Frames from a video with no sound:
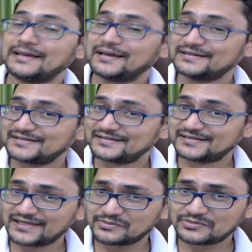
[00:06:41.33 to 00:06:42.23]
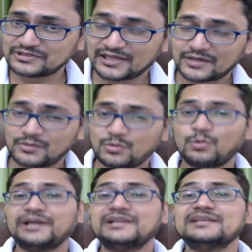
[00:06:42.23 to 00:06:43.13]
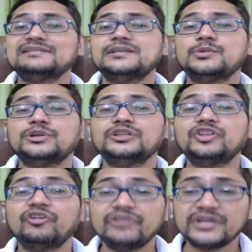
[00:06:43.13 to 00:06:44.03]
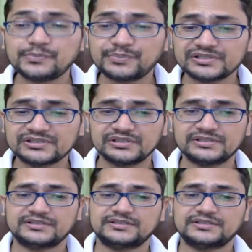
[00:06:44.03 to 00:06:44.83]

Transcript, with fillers: at the same time white has given three pieces